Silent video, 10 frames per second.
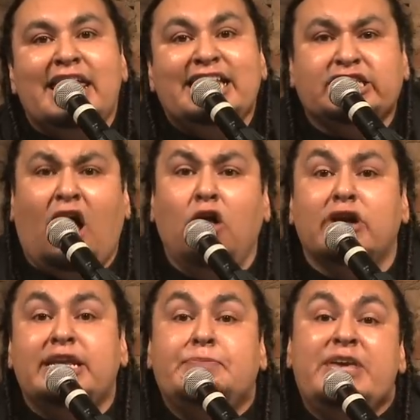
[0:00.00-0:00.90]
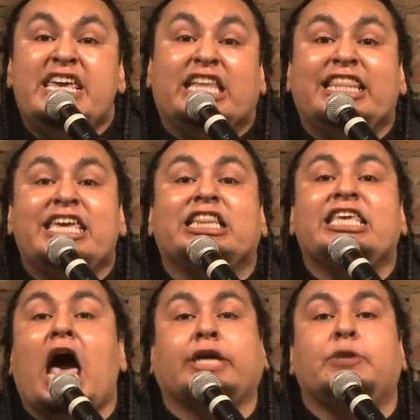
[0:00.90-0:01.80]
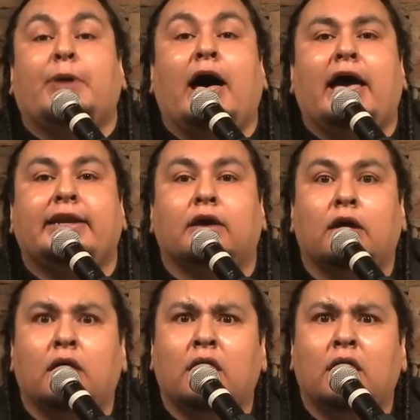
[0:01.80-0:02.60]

it's already being illegally occupied.